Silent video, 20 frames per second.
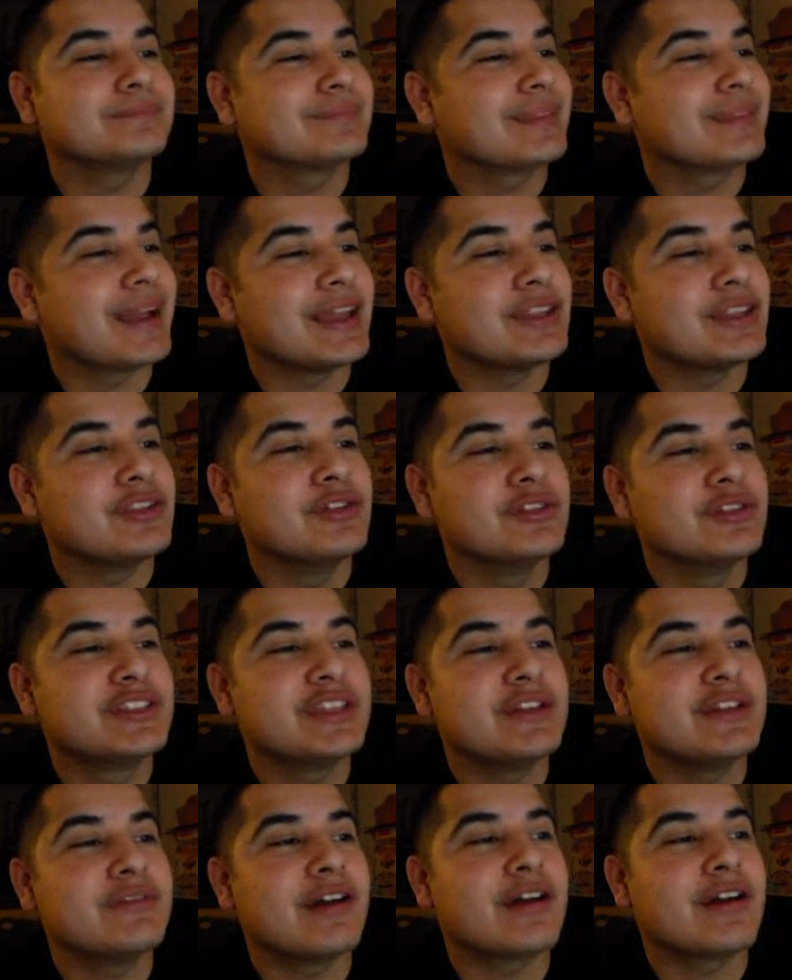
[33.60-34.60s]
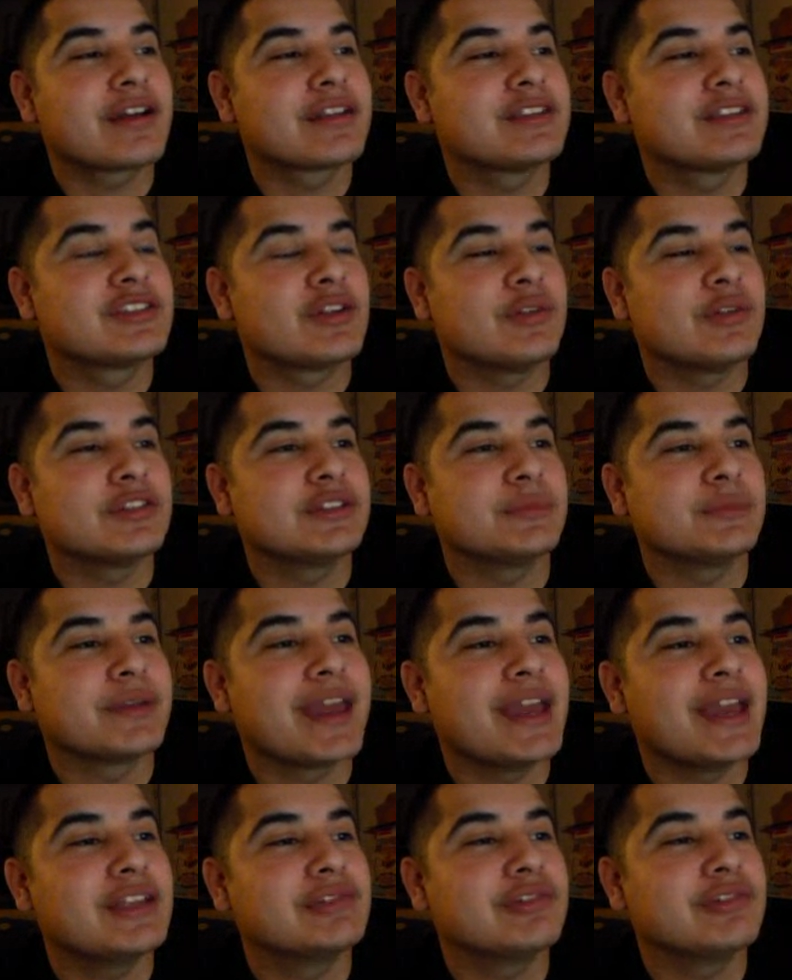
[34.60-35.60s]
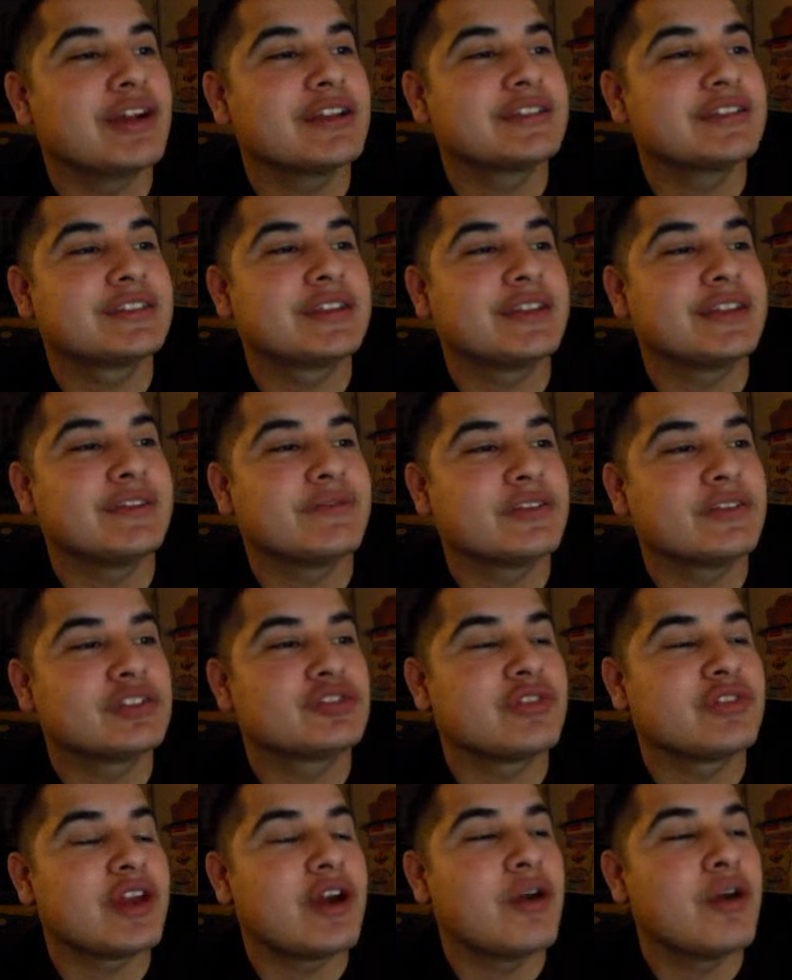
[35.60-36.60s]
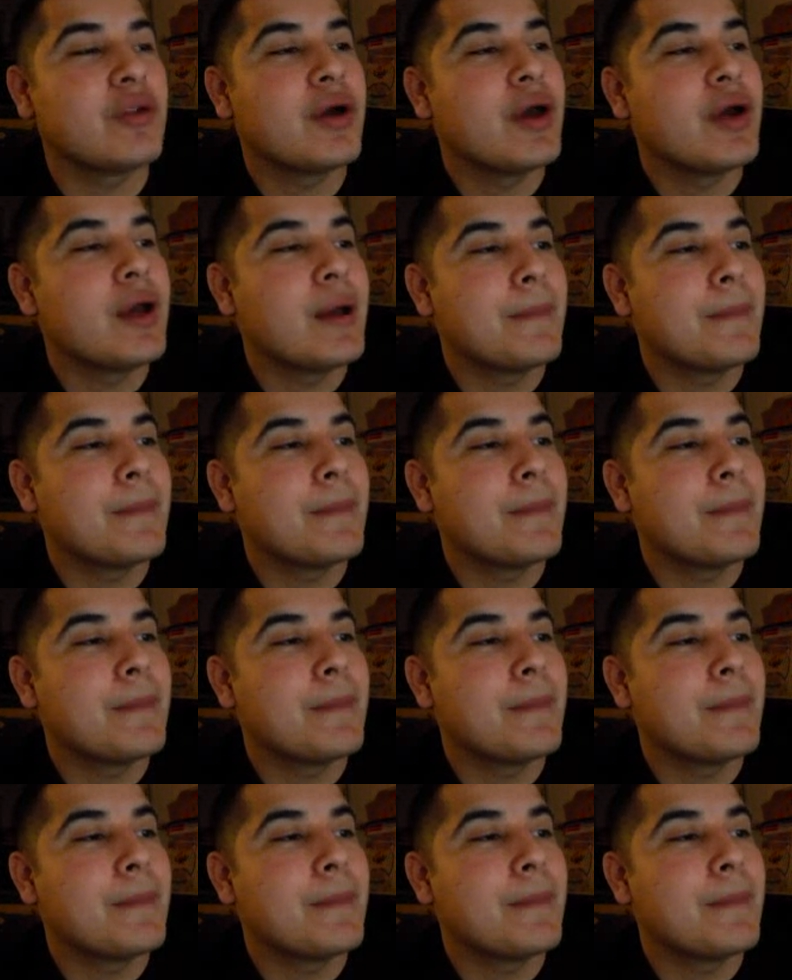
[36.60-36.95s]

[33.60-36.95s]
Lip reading: I do see Reljic showing some cage rest in the first round,